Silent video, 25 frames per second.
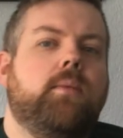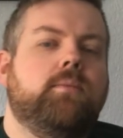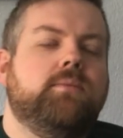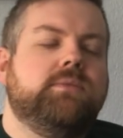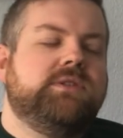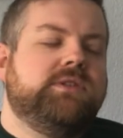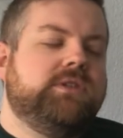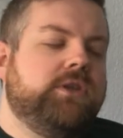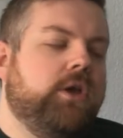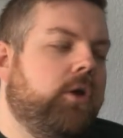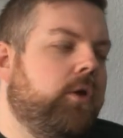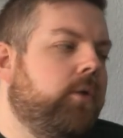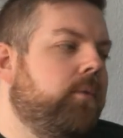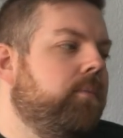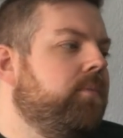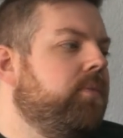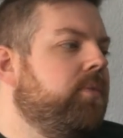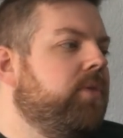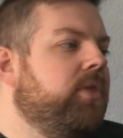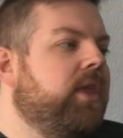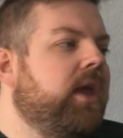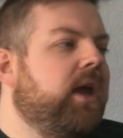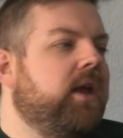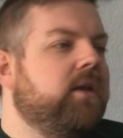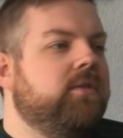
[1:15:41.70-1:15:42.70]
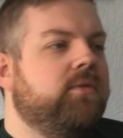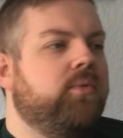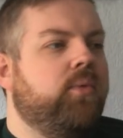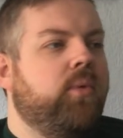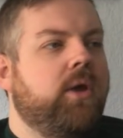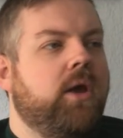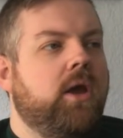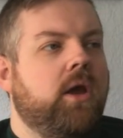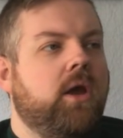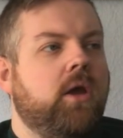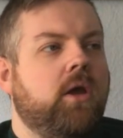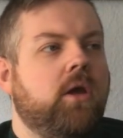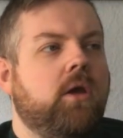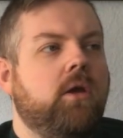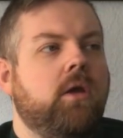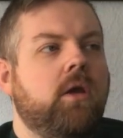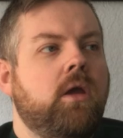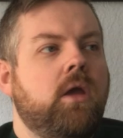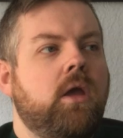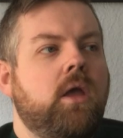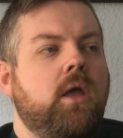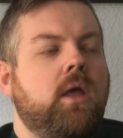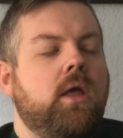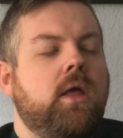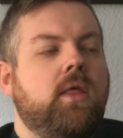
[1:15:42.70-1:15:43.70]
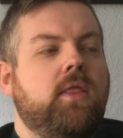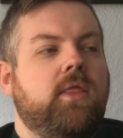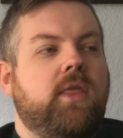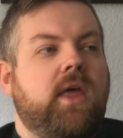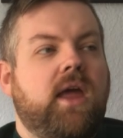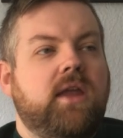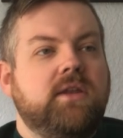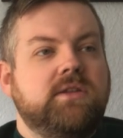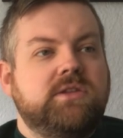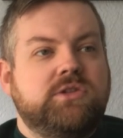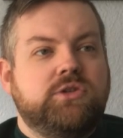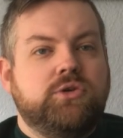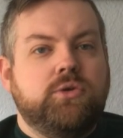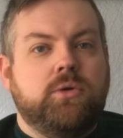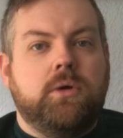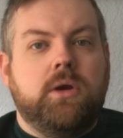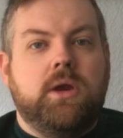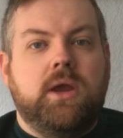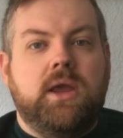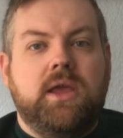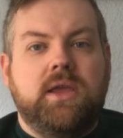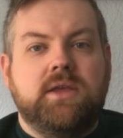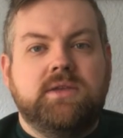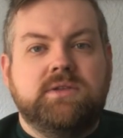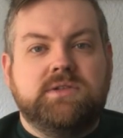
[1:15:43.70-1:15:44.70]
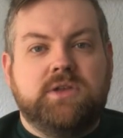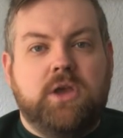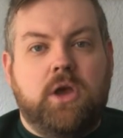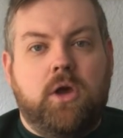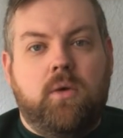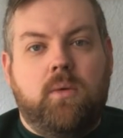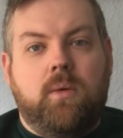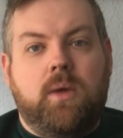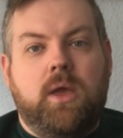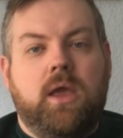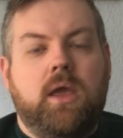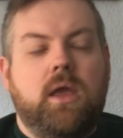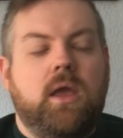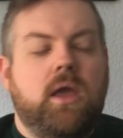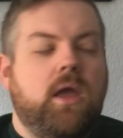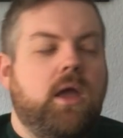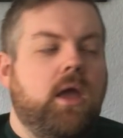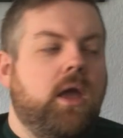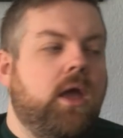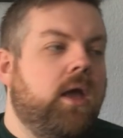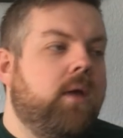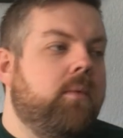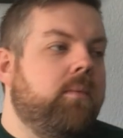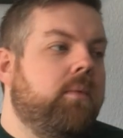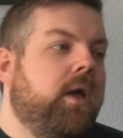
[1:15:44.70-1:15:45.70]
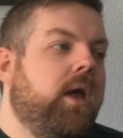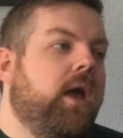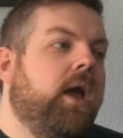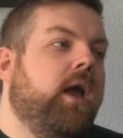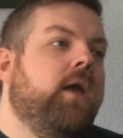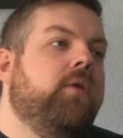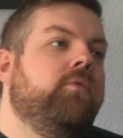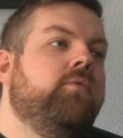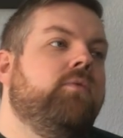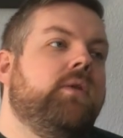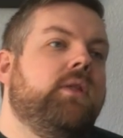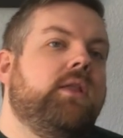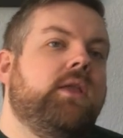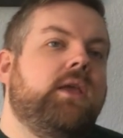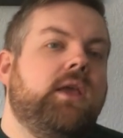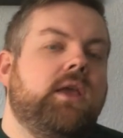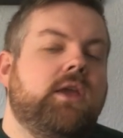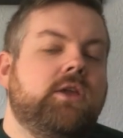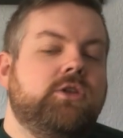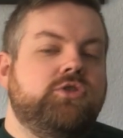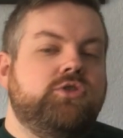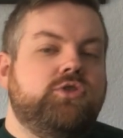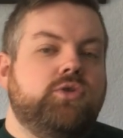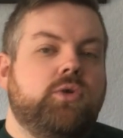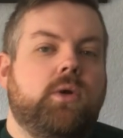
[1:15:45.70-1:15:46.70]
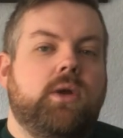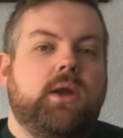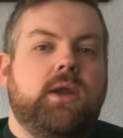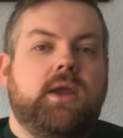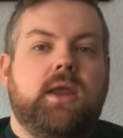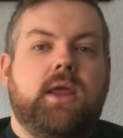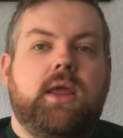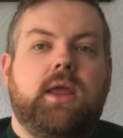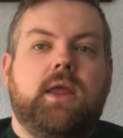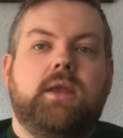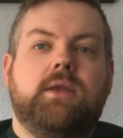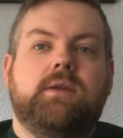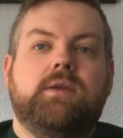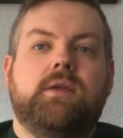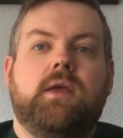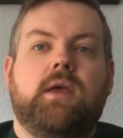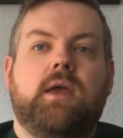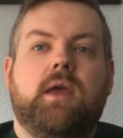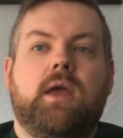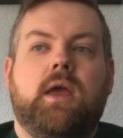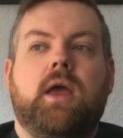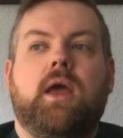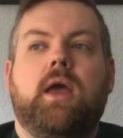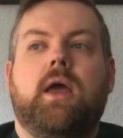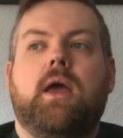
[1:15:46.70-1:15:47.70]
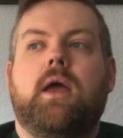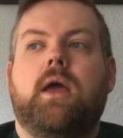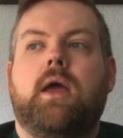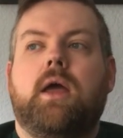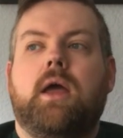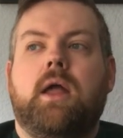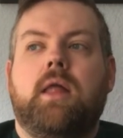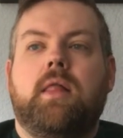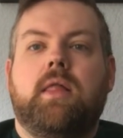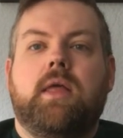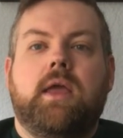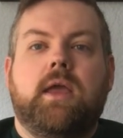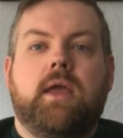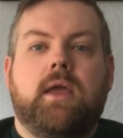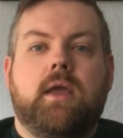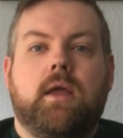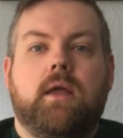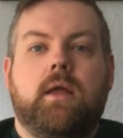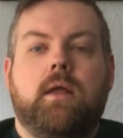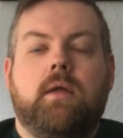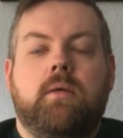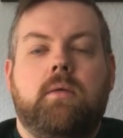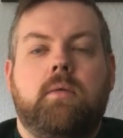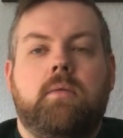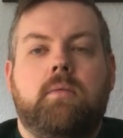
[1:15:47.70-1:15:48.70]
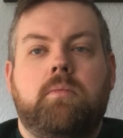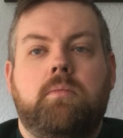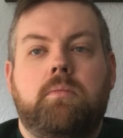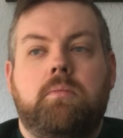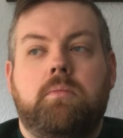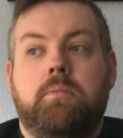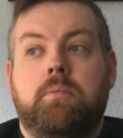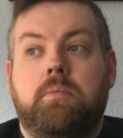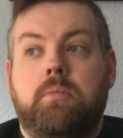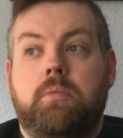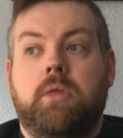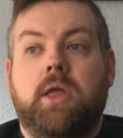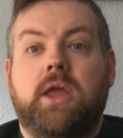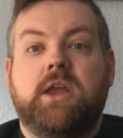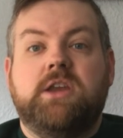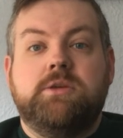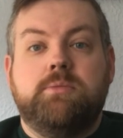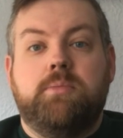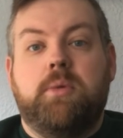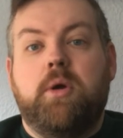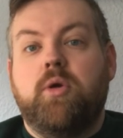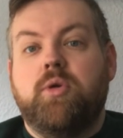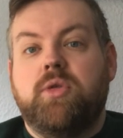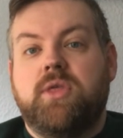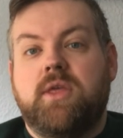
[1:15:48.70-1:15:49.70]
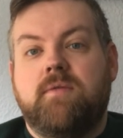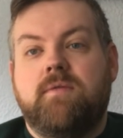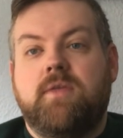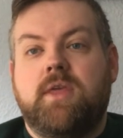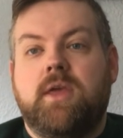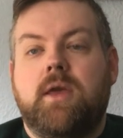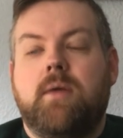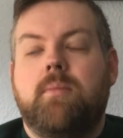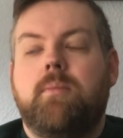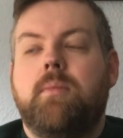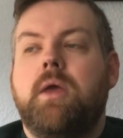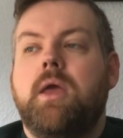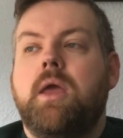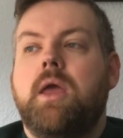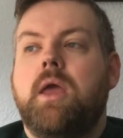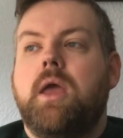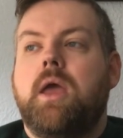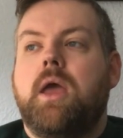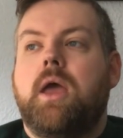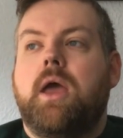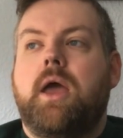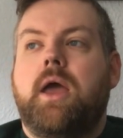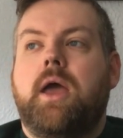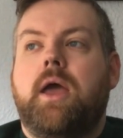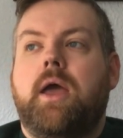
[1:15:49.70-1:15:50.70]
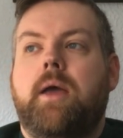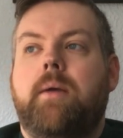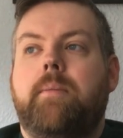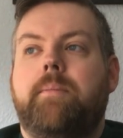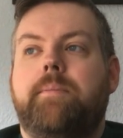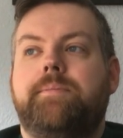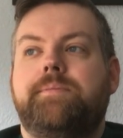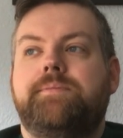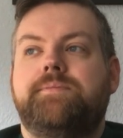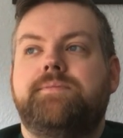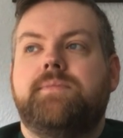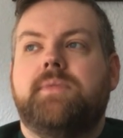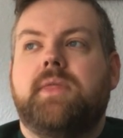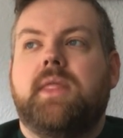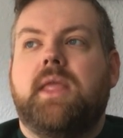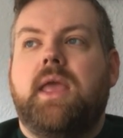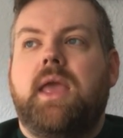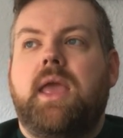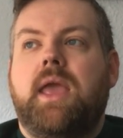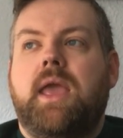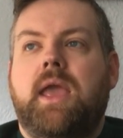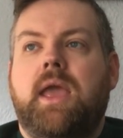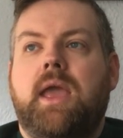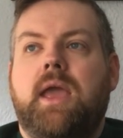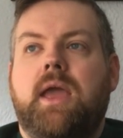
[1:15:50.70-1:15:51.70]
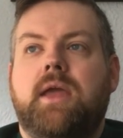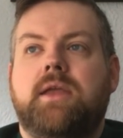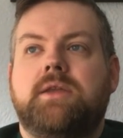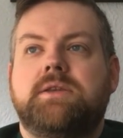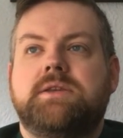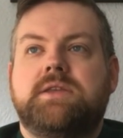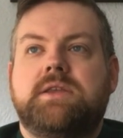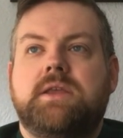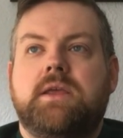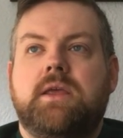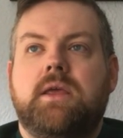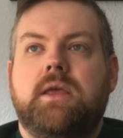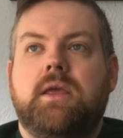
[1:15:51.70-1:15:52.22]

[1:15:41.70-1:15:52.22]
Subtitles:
So that's where that story is going. I really enjoyed it. I liked both of them, and